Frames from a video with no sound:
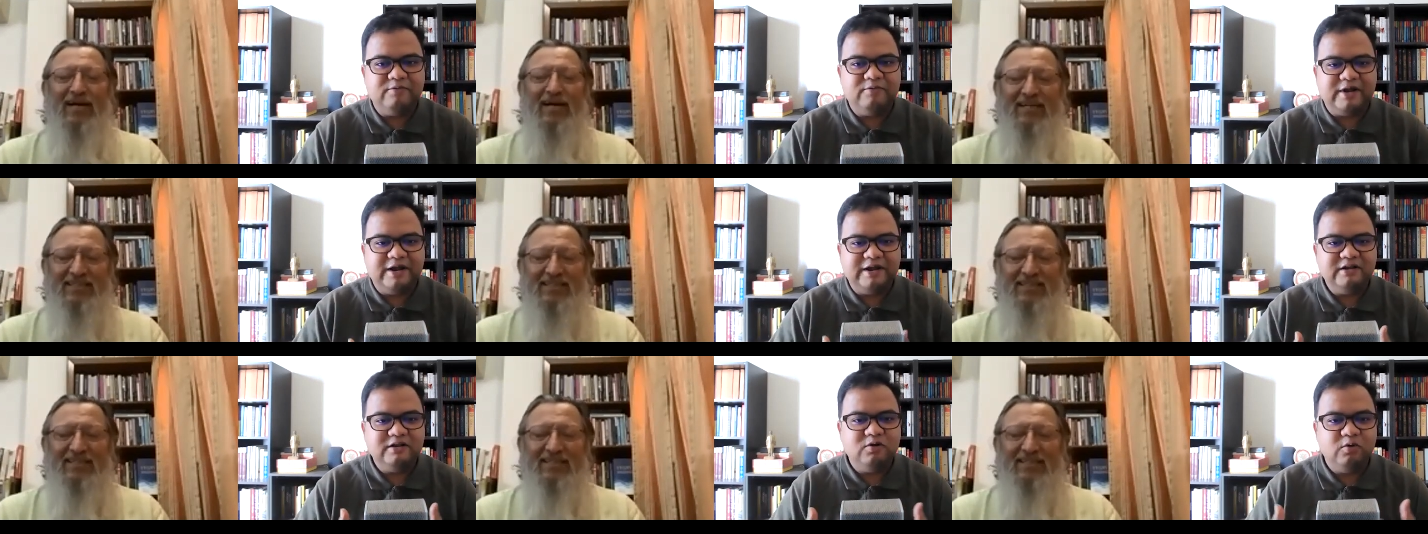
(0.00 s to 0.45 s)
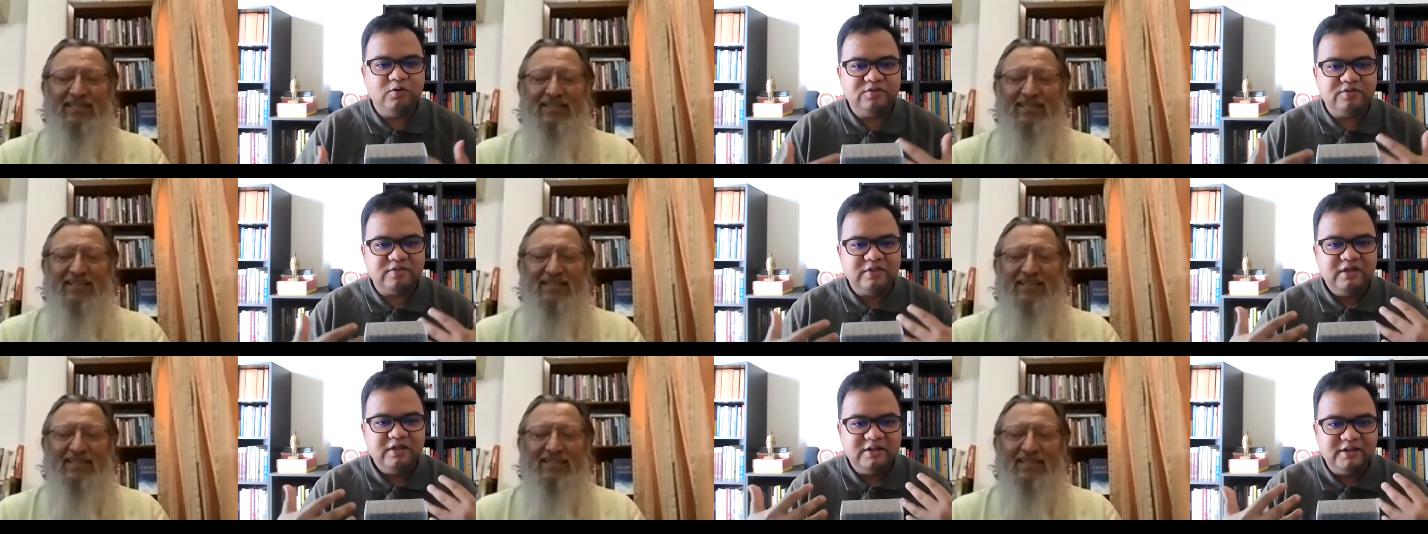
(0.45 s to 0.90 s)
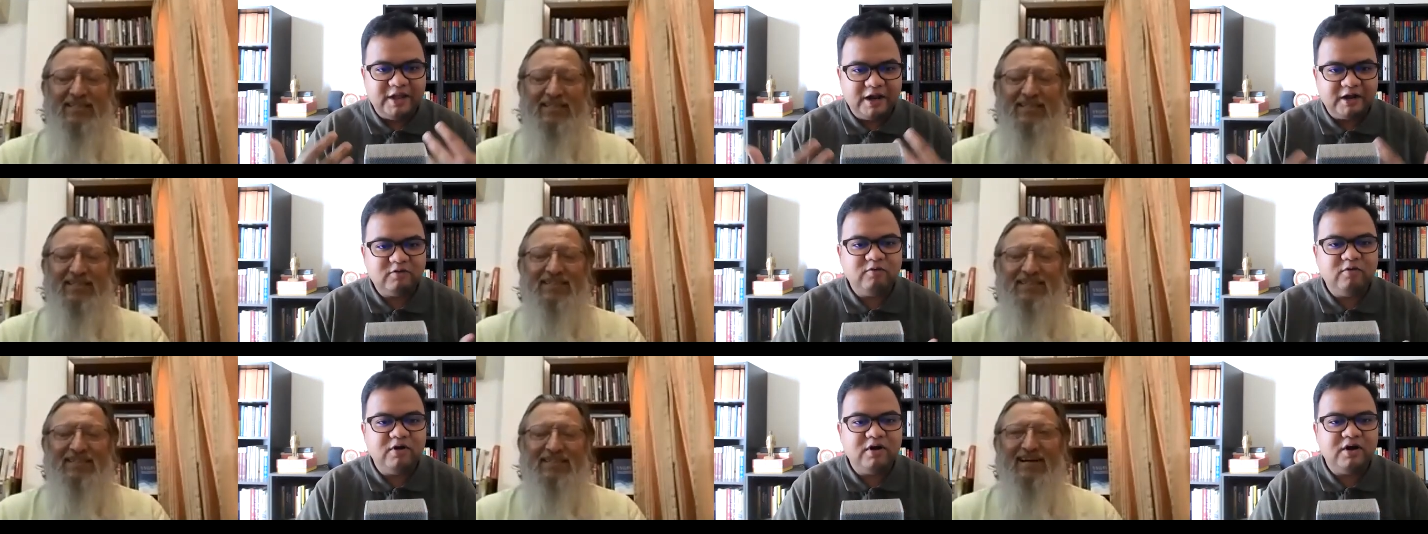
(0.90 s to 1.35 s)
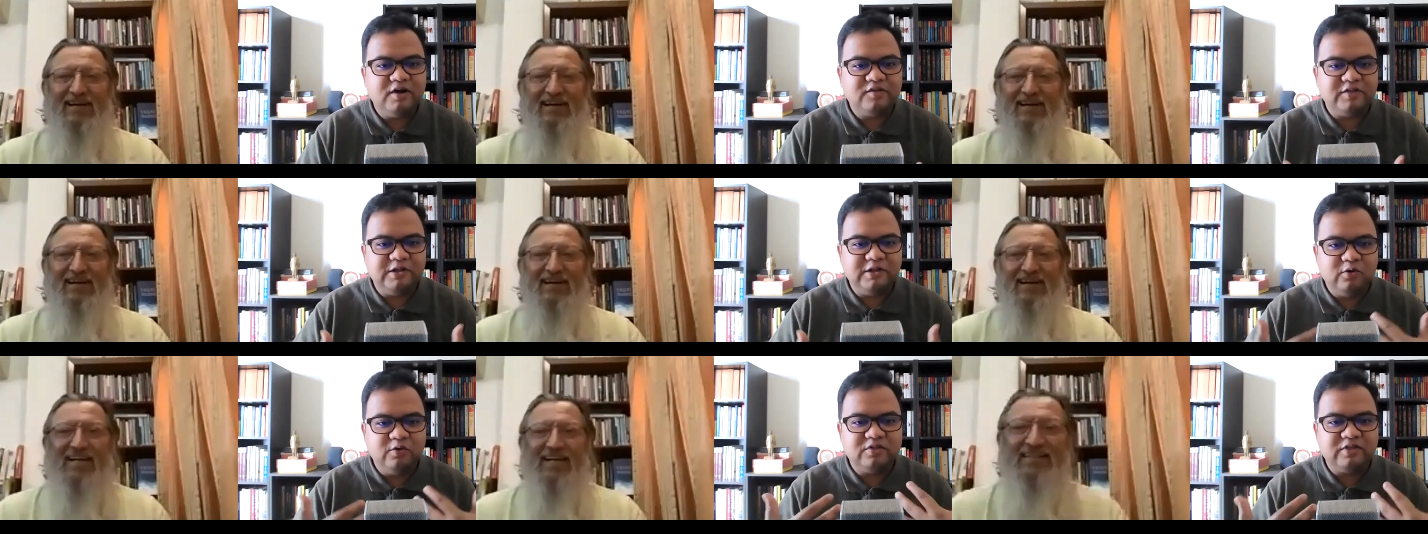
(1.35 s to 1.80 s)
Speaker 1: right, right
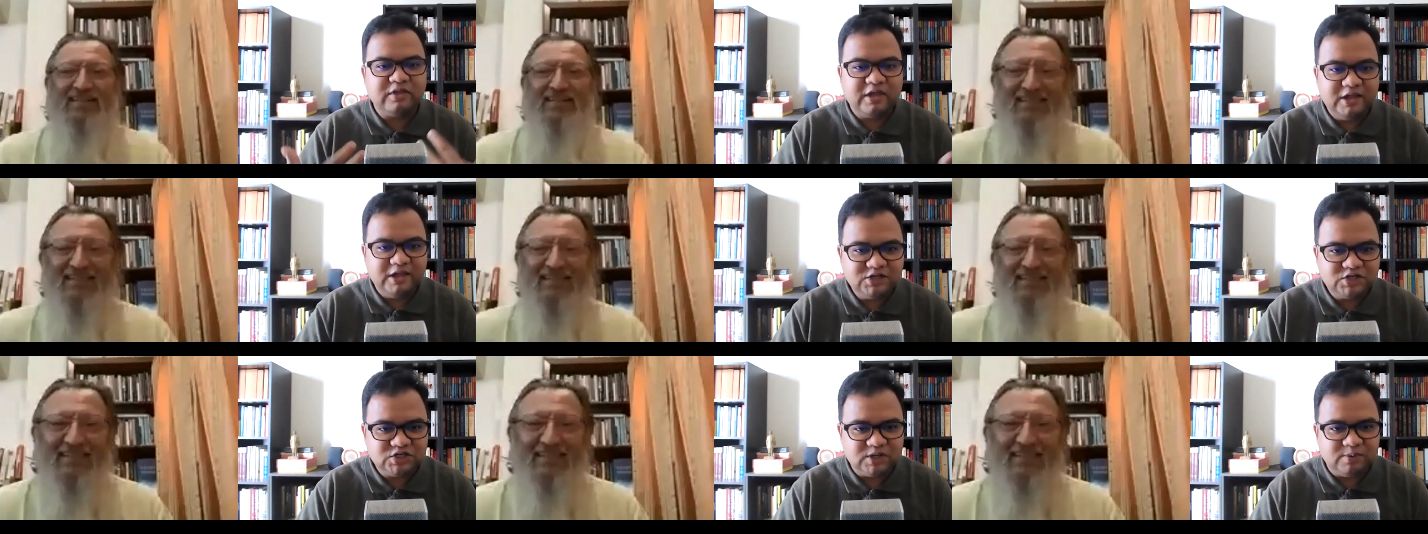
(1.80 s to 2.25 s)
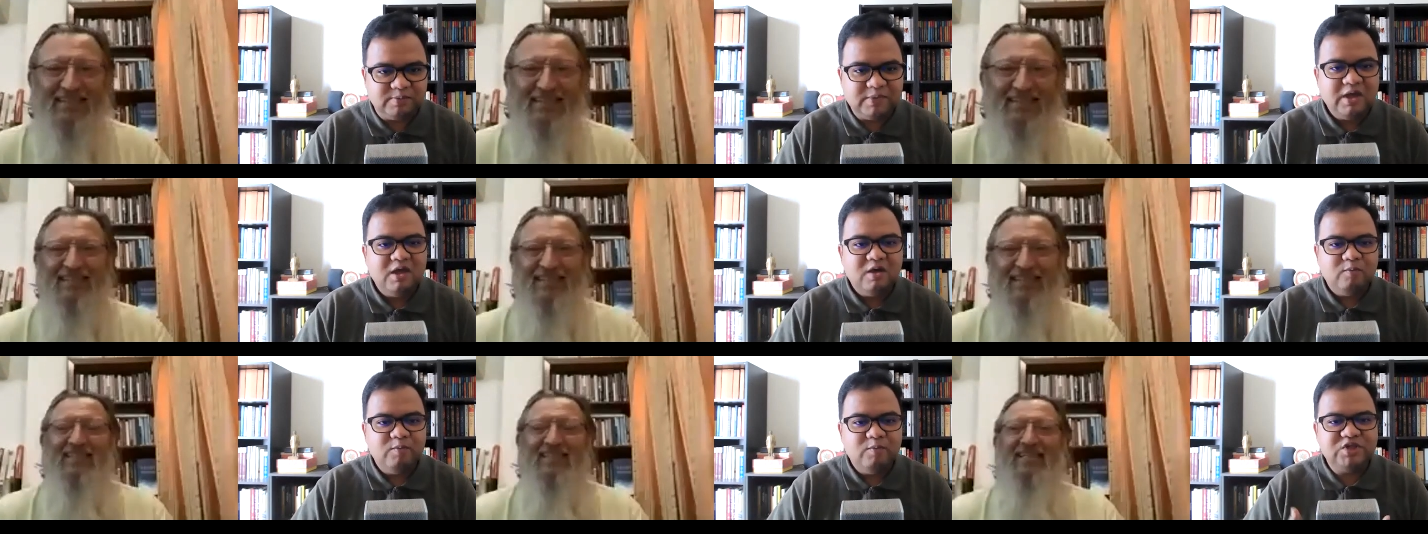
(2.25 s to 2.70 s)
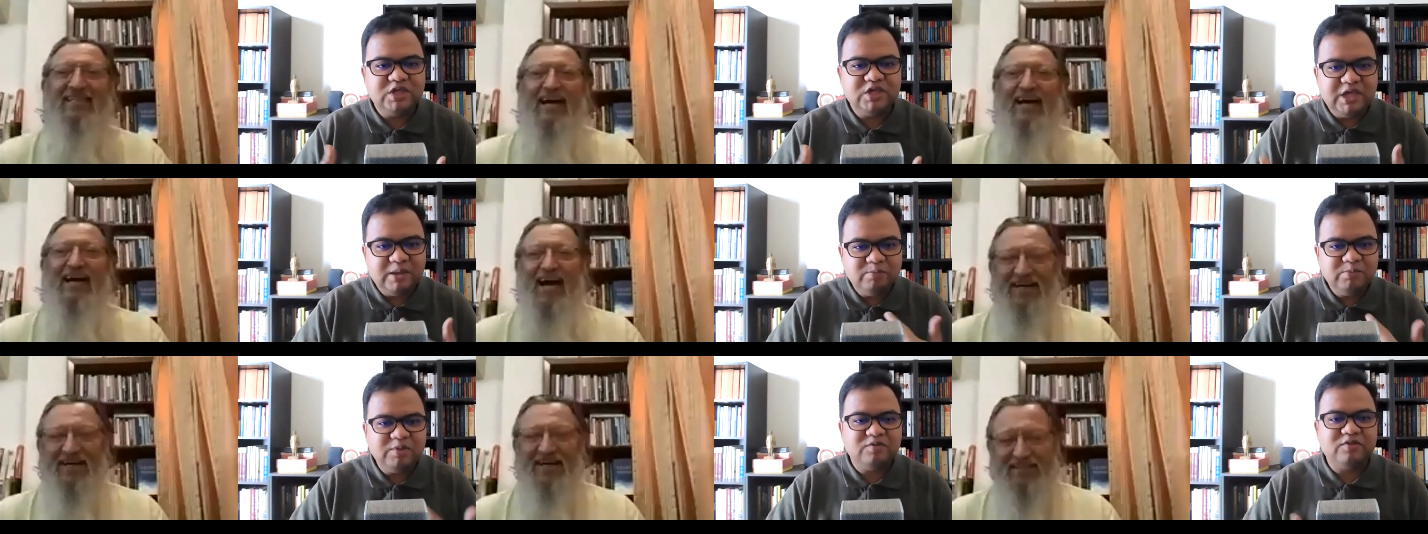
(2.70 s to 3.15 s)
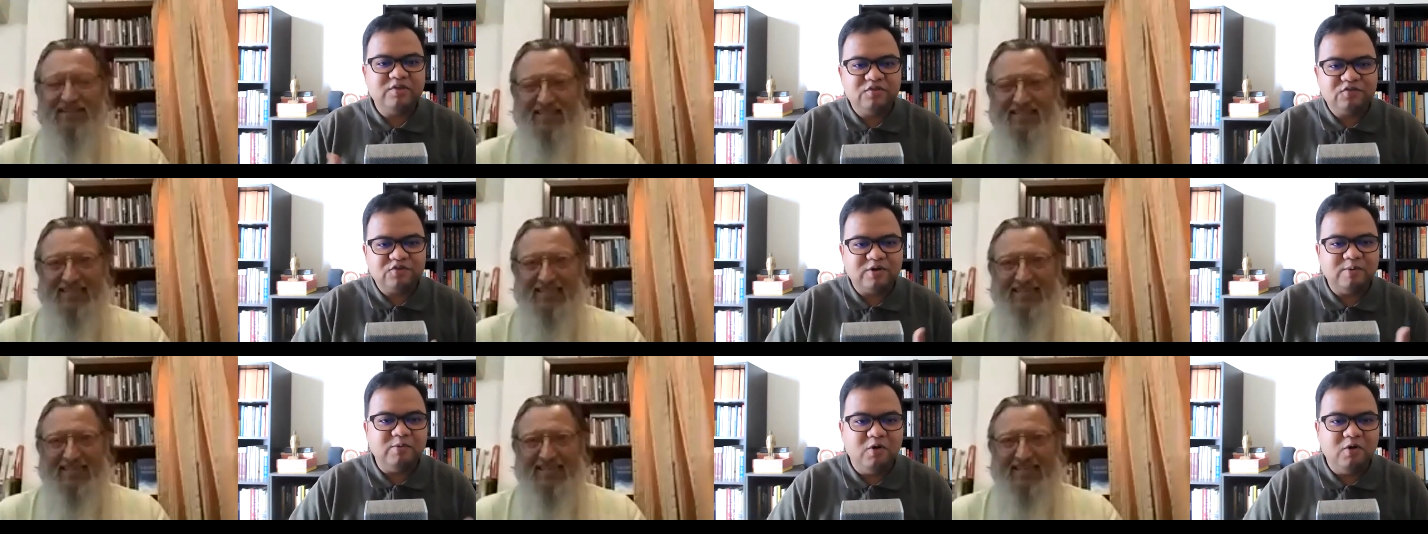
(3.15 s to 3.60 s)
networks and those kinship to keep the
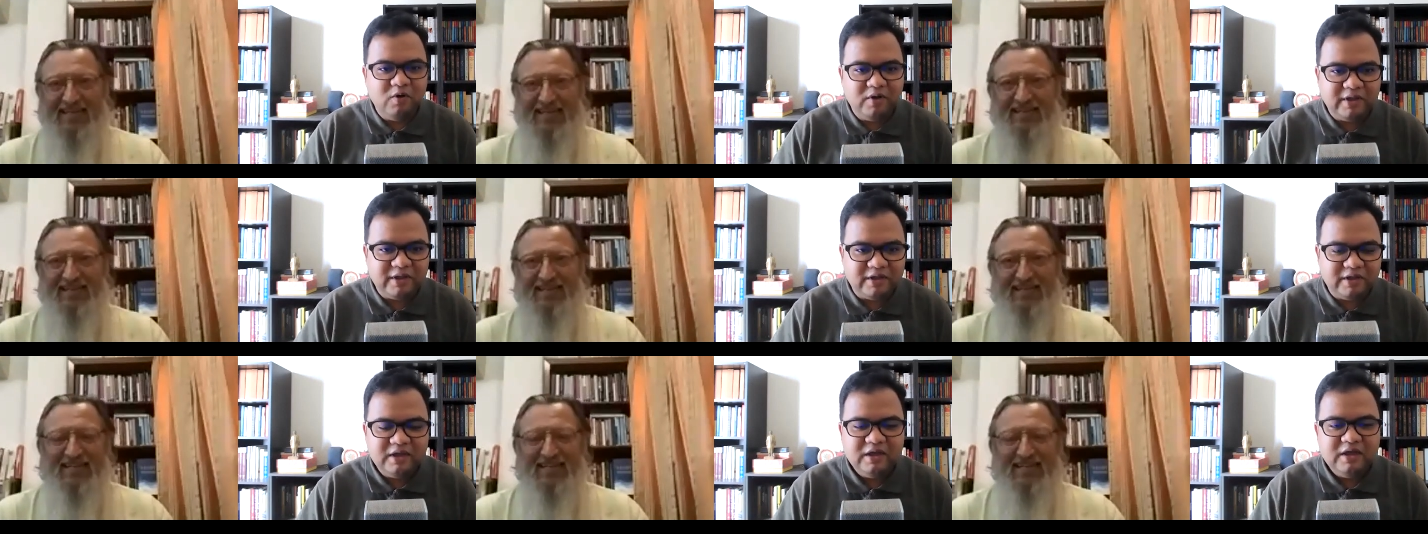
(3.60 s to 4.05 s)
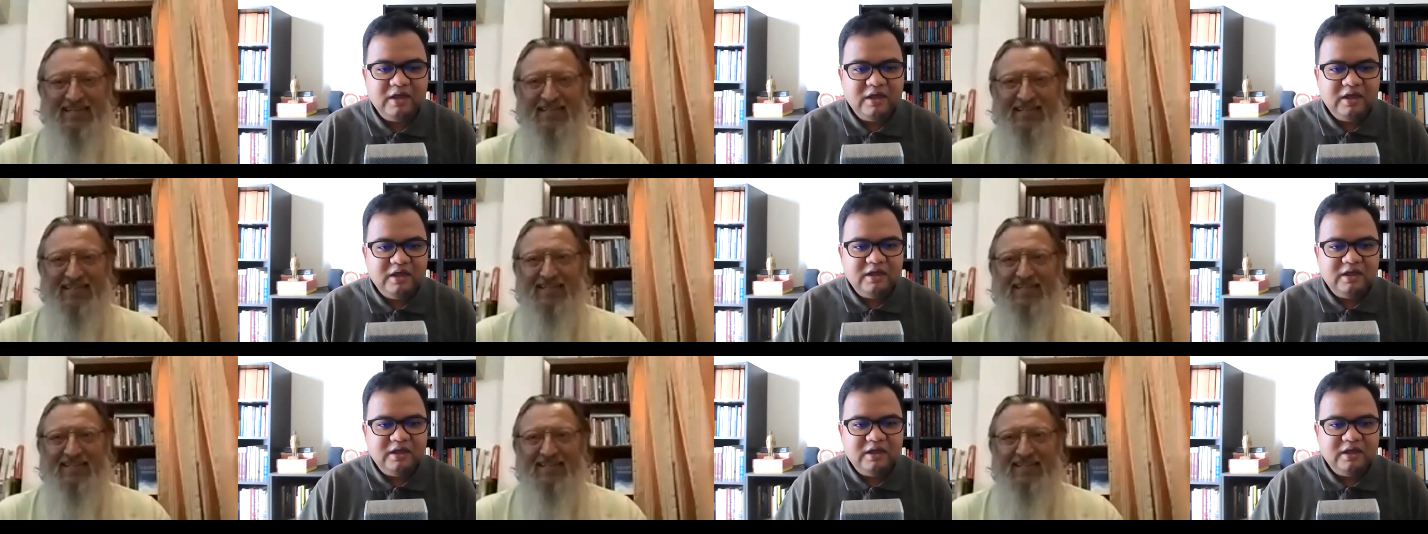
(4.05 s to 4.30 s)
system going.